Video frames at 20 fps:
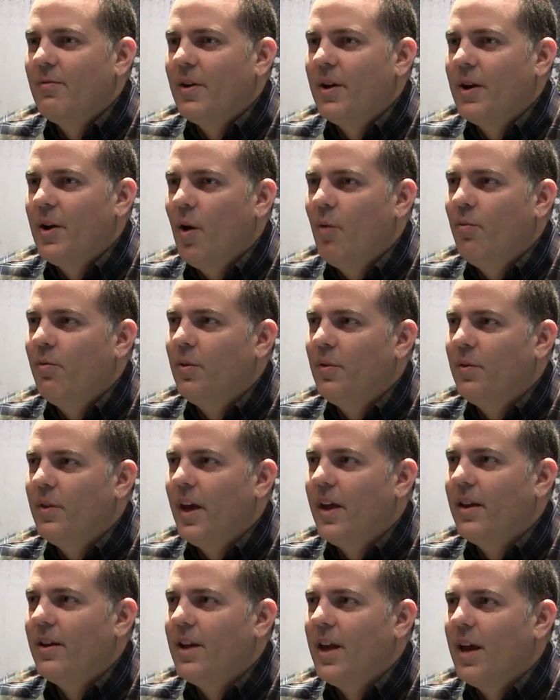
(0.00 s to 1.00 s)
very hopeful
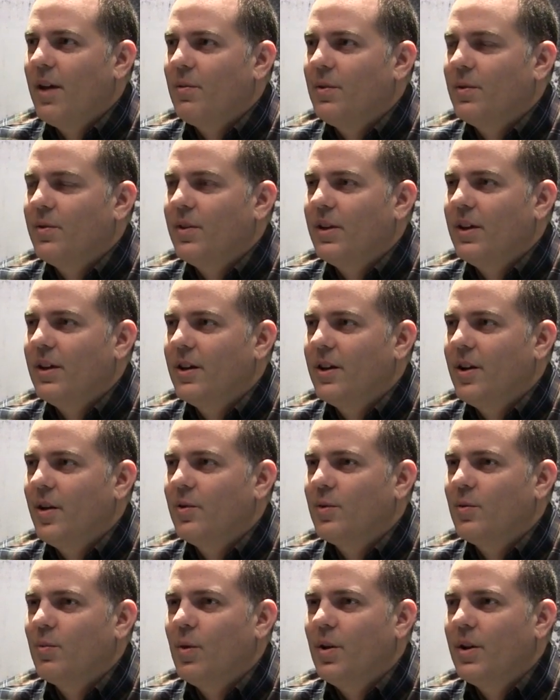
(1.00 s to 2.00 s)
that we'll see a
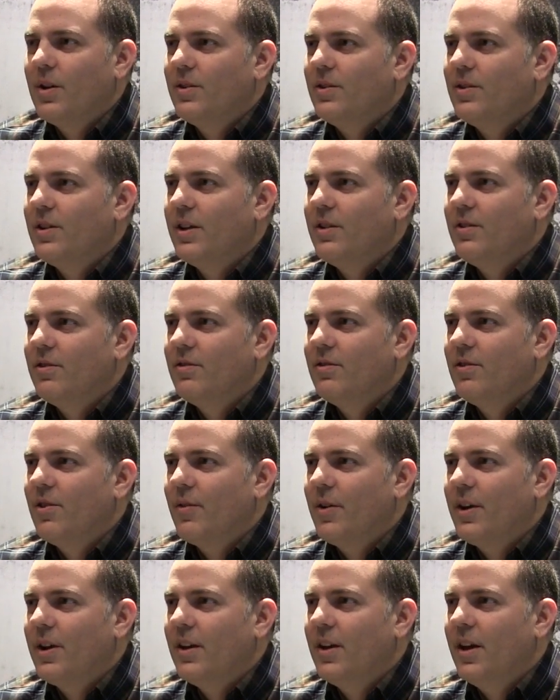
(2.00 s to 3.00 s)
Ghost 1 and
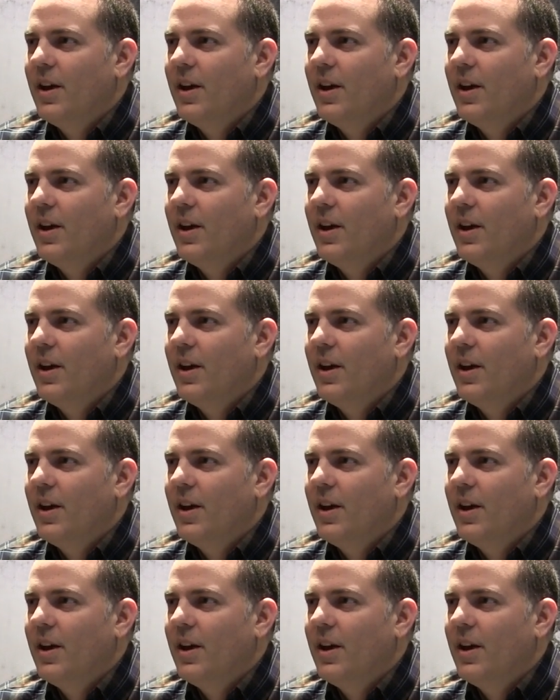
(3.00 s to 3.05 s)
3,